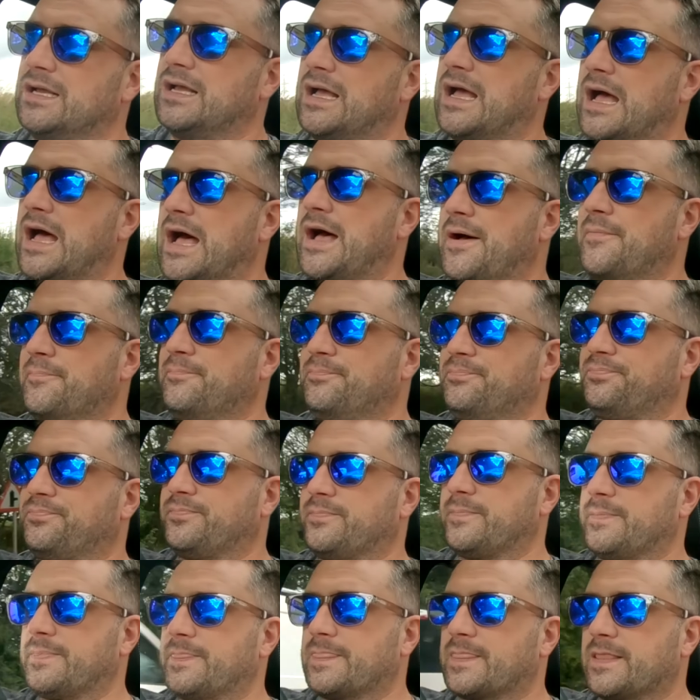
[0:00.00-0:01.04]

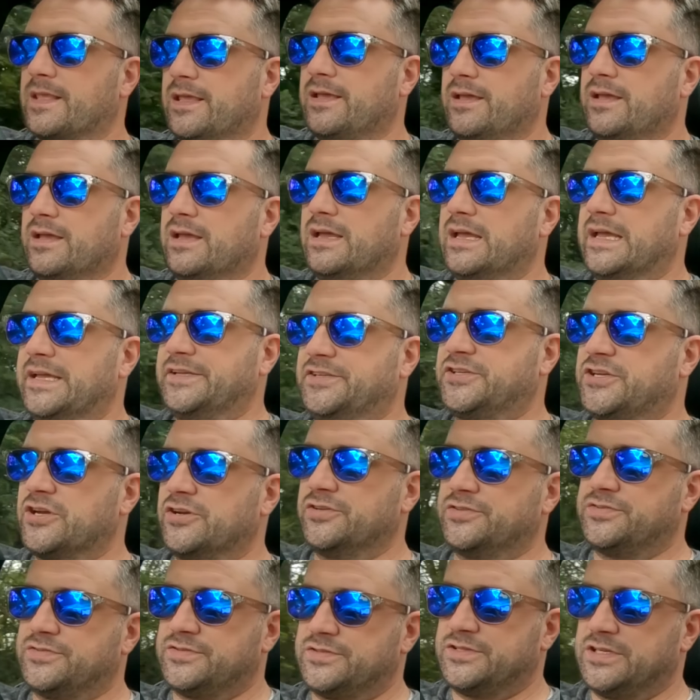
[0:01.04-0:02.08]
Um, it's
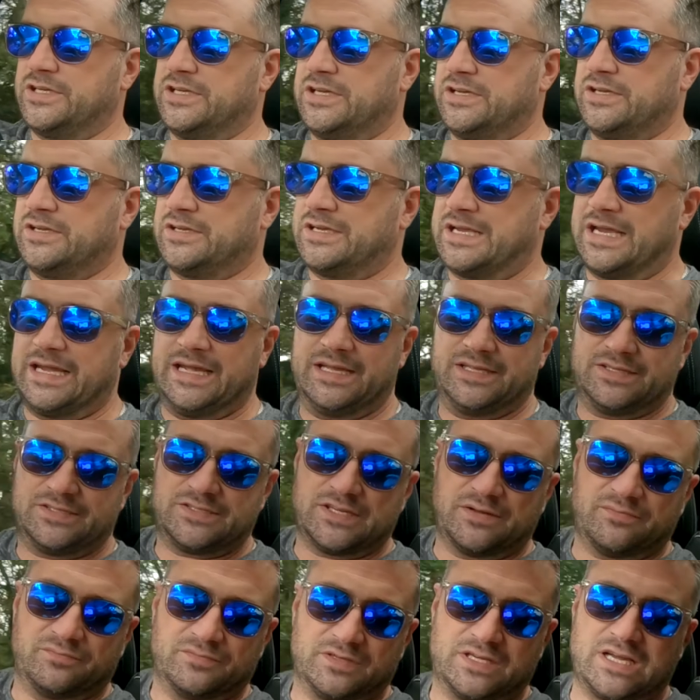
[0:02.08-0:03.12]
good to get
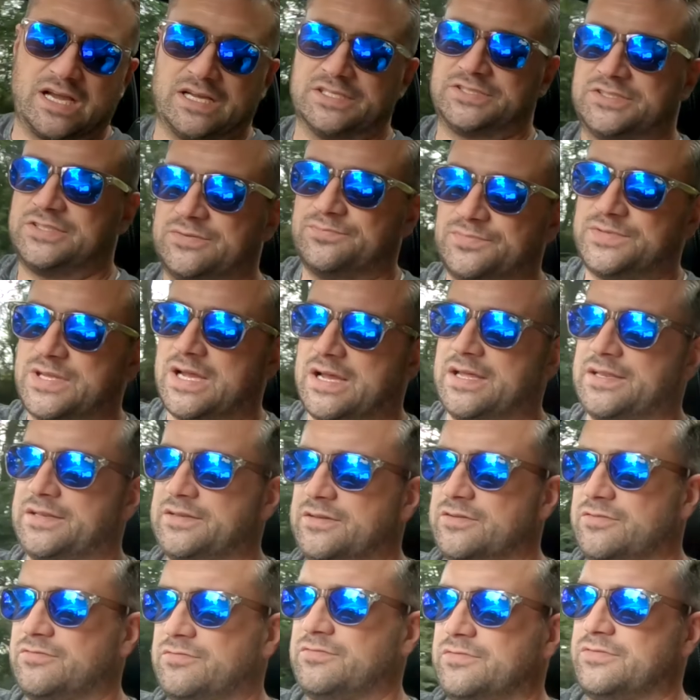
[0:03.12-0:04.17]
something custom
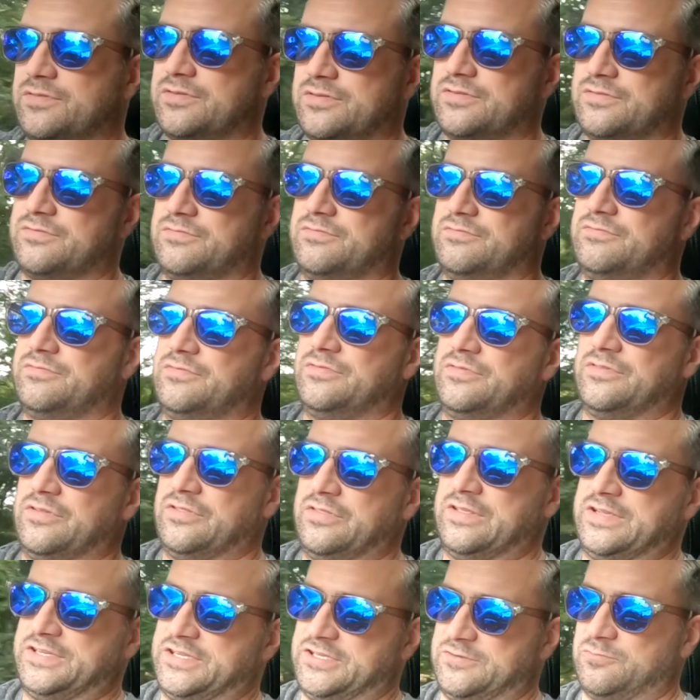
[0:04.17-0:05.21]

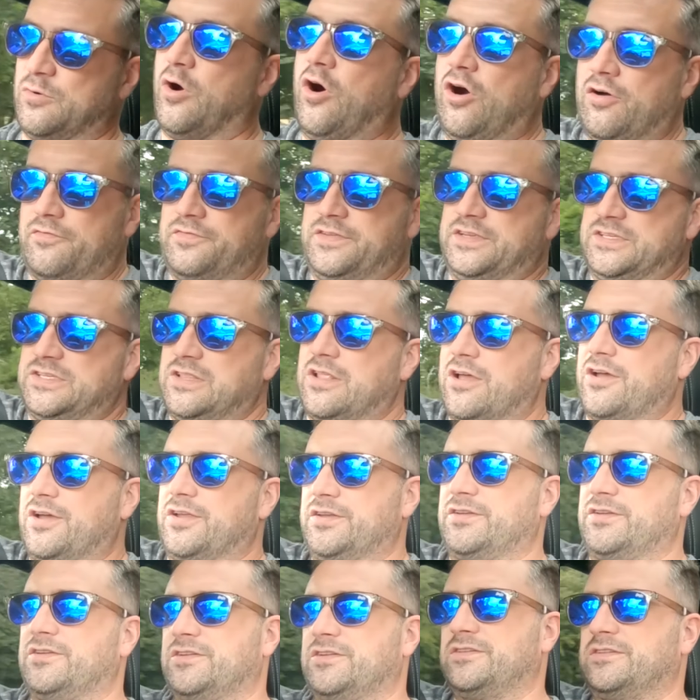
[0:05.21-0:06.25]
done. This is what I've just
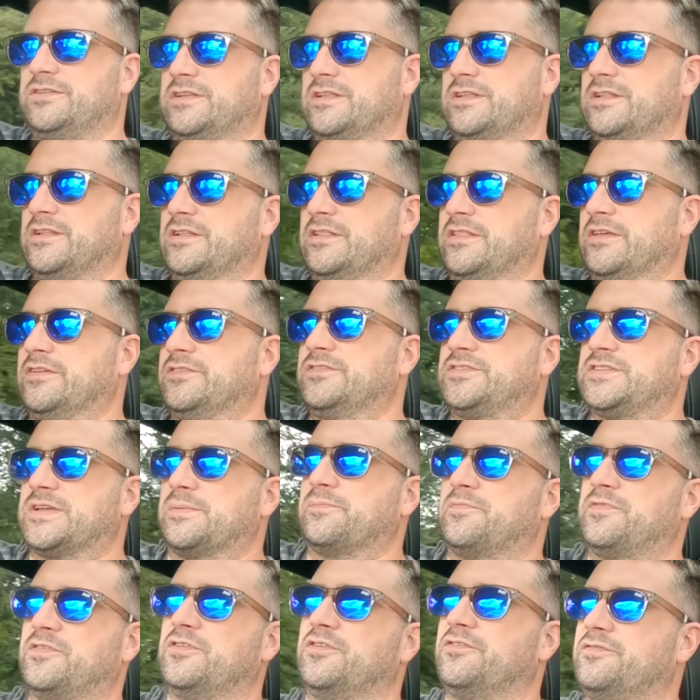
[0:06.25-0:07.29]
learned, and then
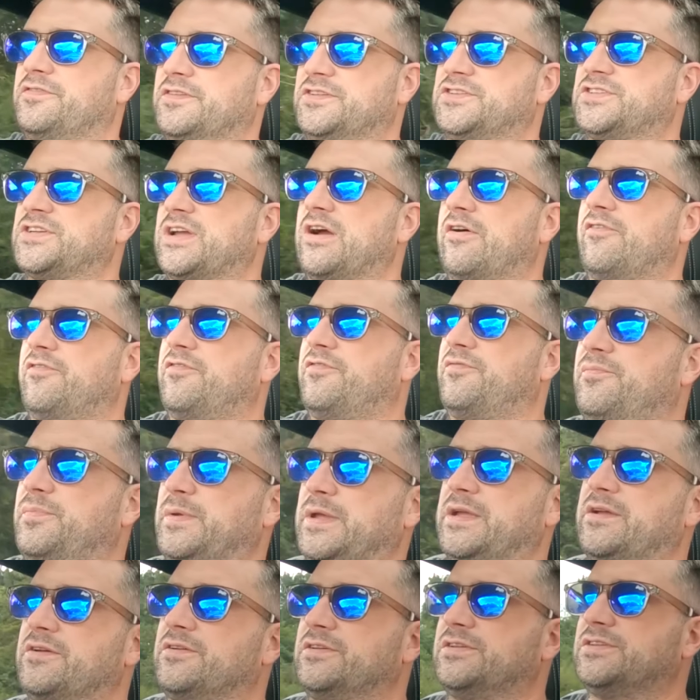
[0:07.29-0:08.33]
something off the shelf
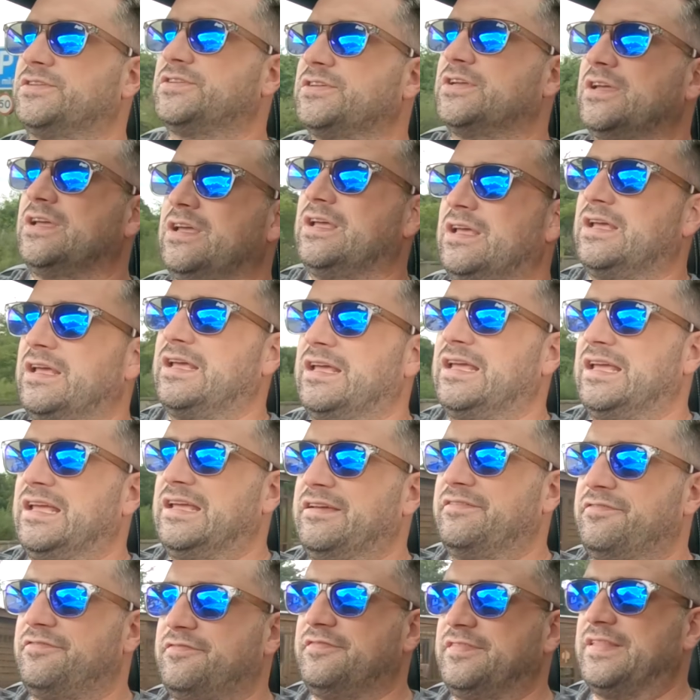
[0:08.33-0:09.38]
because
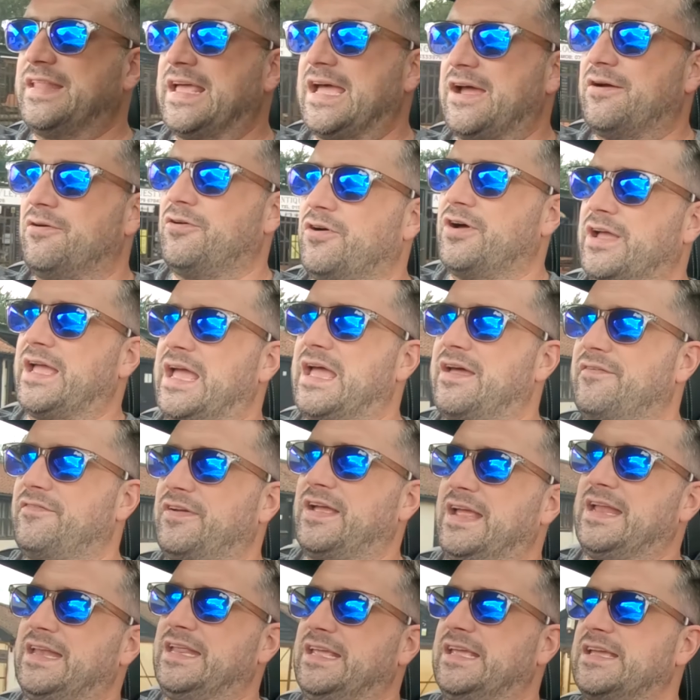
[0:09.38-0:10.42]
if now I have
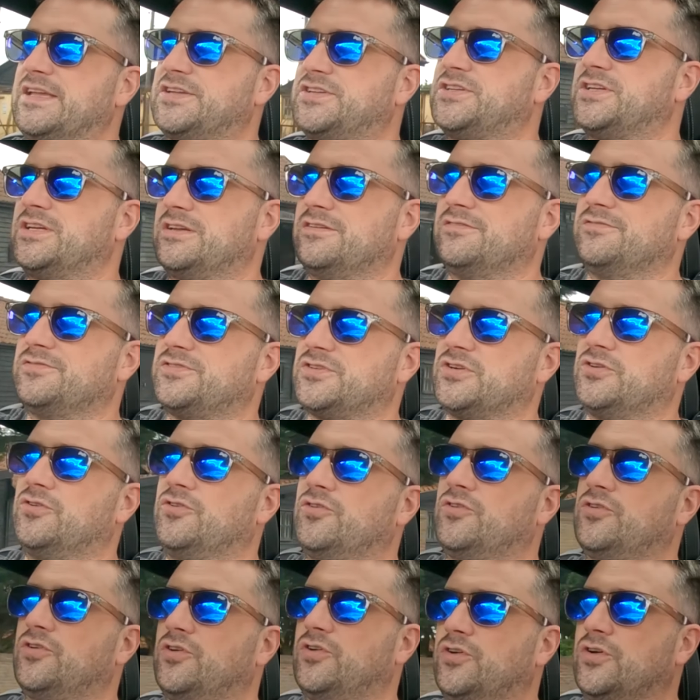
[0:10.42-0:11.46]
any issues
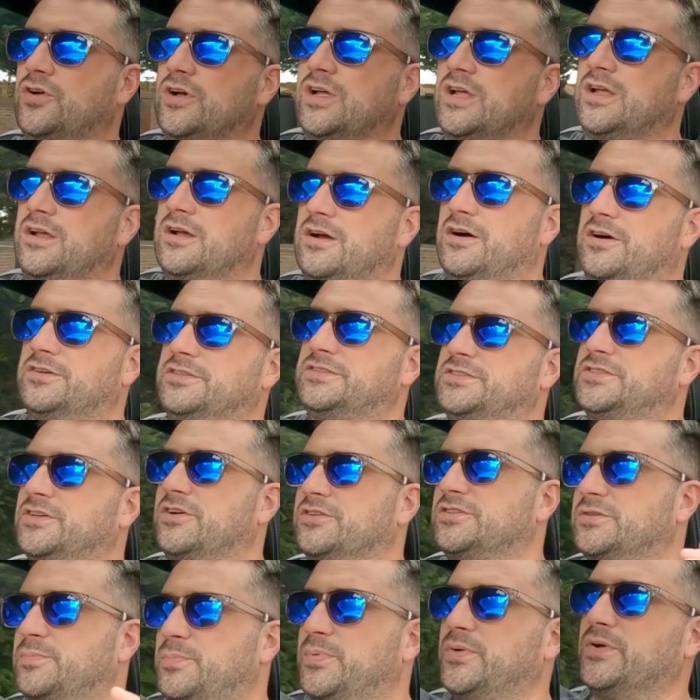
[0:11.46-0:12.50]
or I
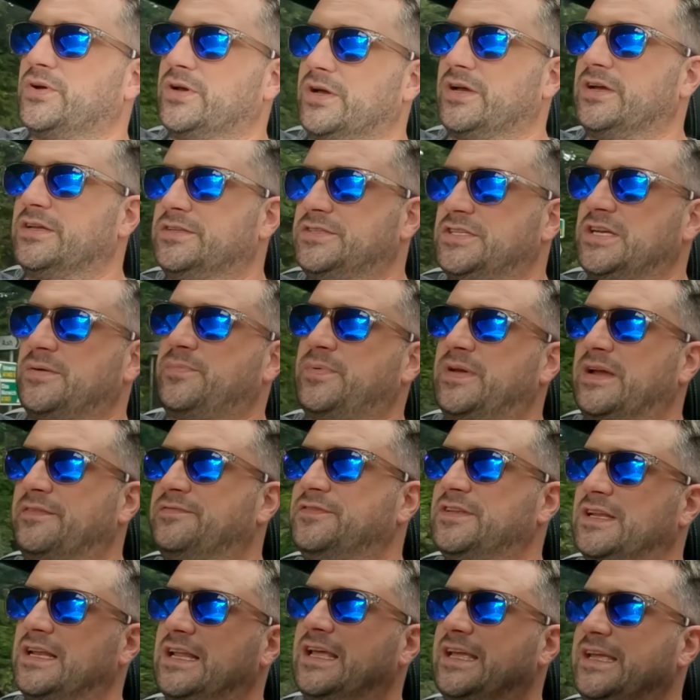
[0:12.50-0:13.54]
decide to put a
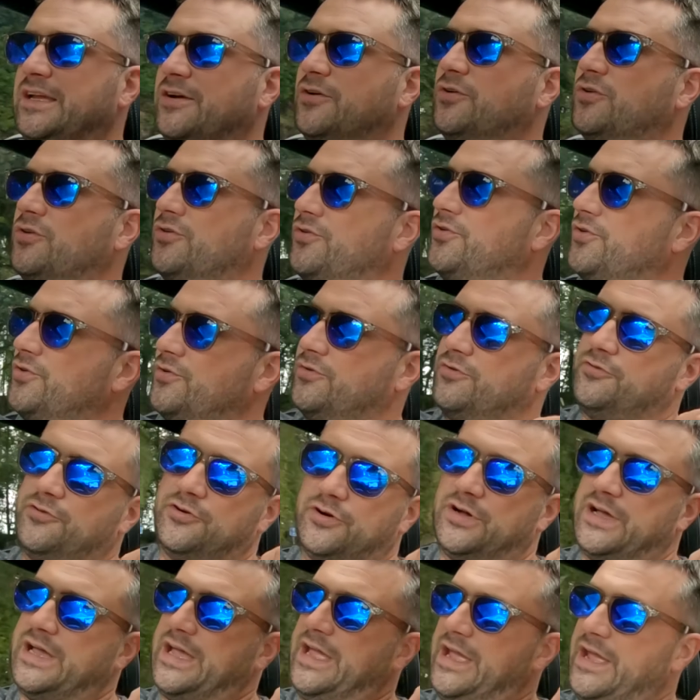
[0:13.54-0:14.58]
GPF delete or
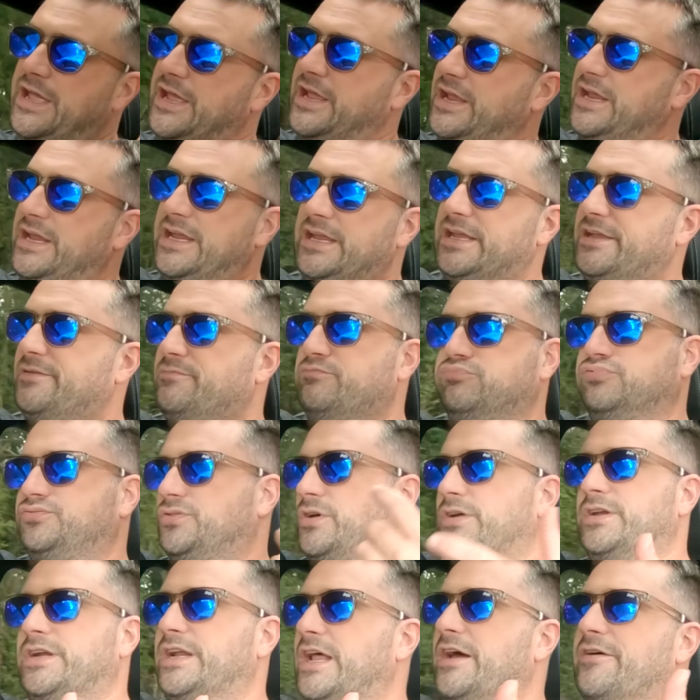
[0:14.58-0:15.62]

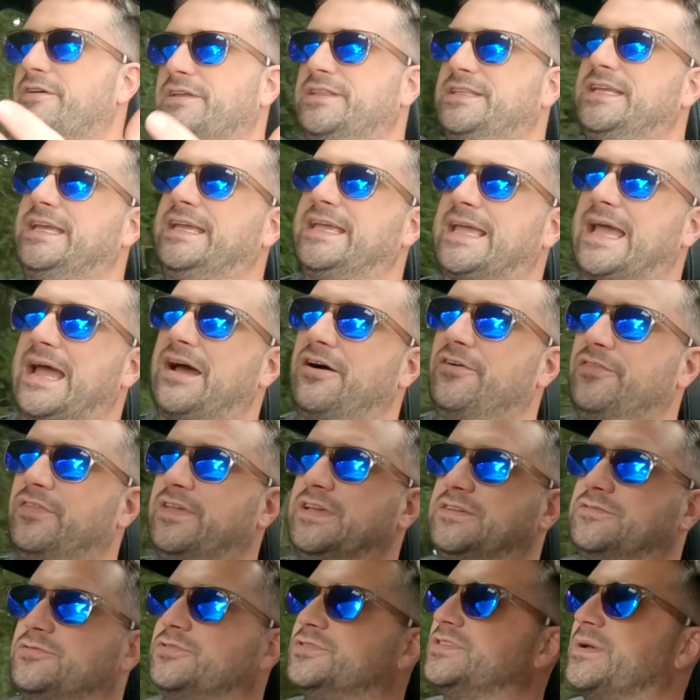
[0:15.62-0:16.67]
a I don't know a decat on
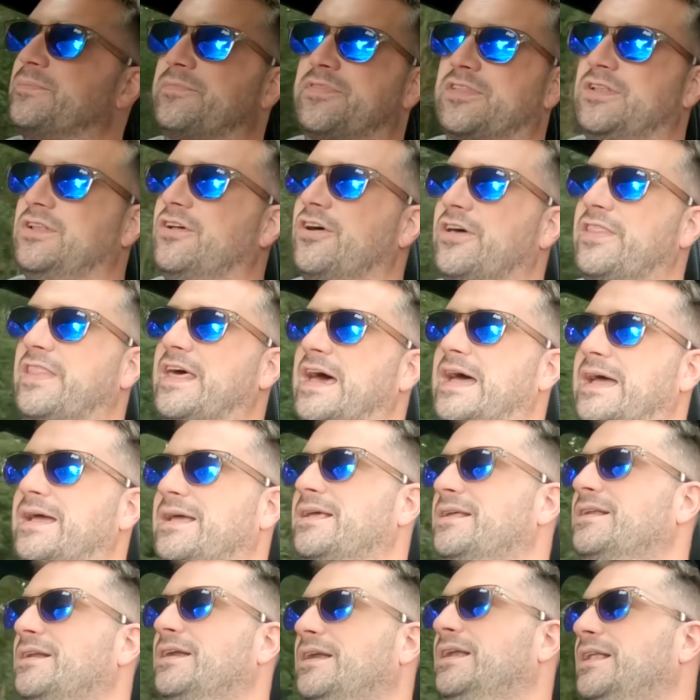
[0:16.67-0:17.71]
this or something like that,
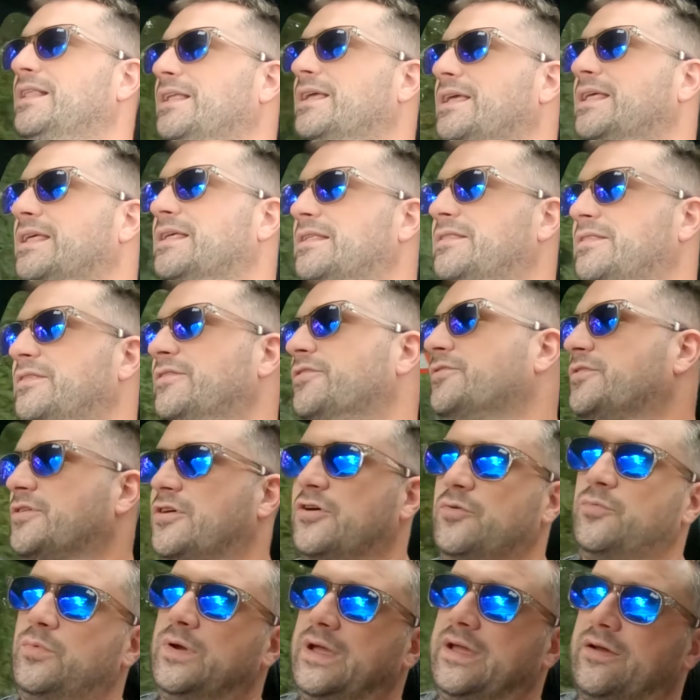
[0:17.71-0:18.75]
not that
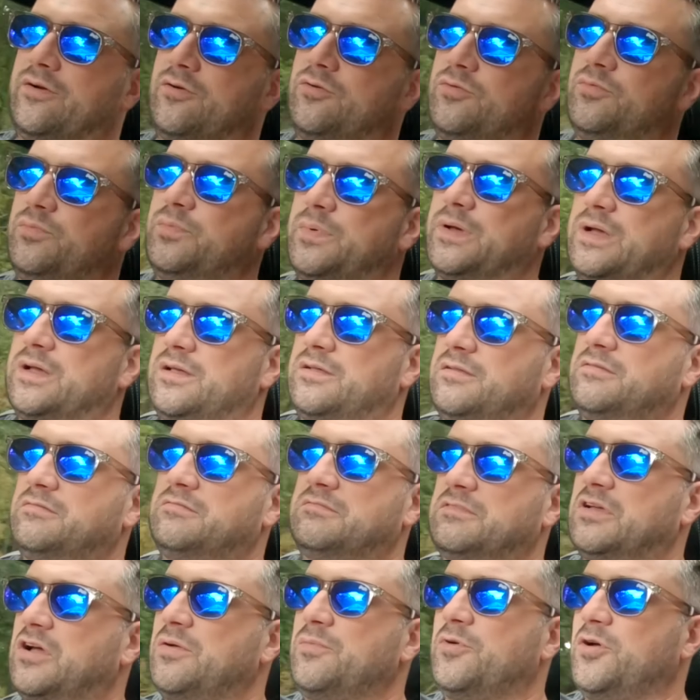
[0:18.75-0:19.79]
I will, but
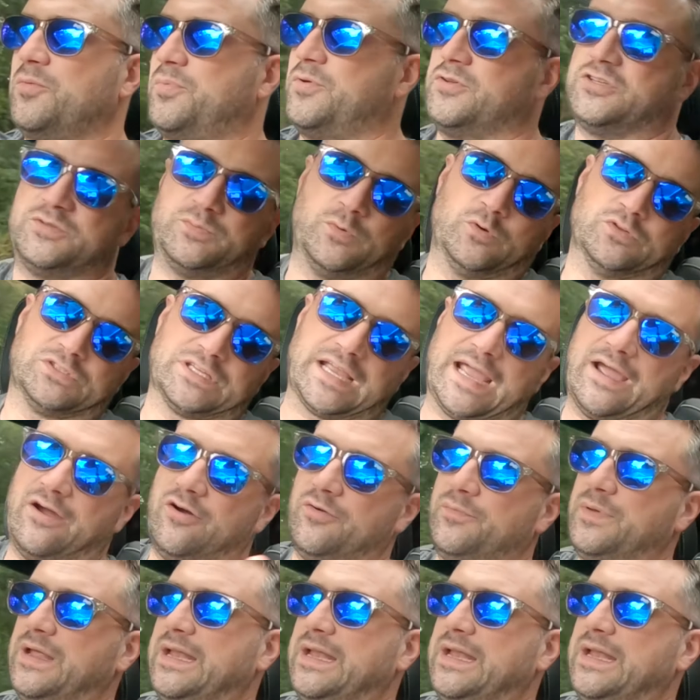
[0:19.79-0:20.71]
I might put sports cat on.